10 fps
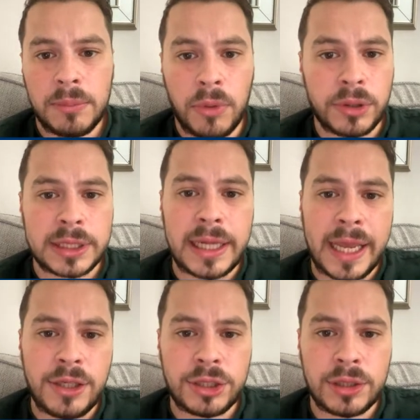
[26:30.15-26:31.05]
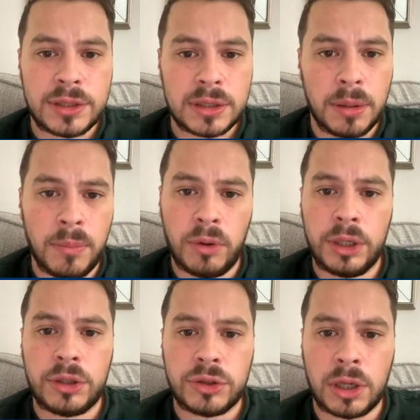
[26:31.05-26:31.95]
more tenacious, and more
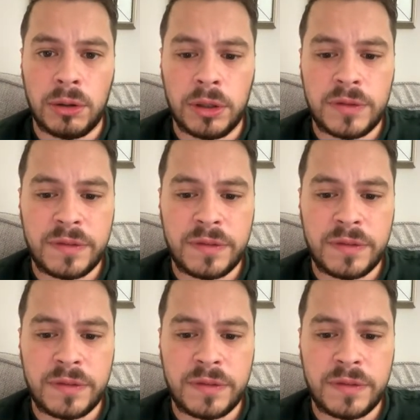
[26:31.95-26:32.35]
in control of